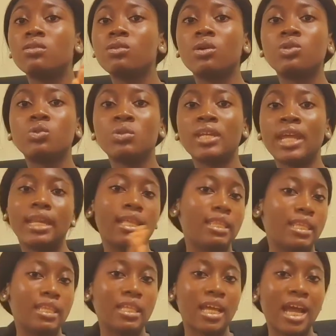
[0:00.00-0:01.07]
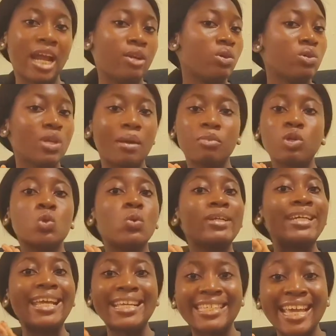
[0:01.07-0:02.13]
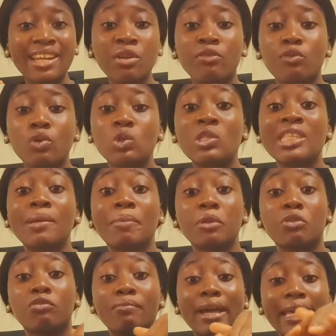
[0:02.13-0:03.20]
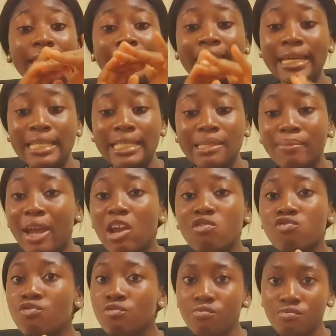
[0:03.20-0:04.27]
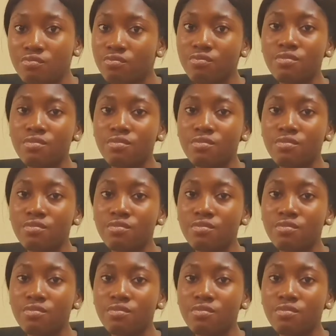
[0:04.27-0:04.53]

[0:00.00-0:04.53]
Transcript: not doing anything. I'm just so lazy. I don't even want to step out of my gates, my room.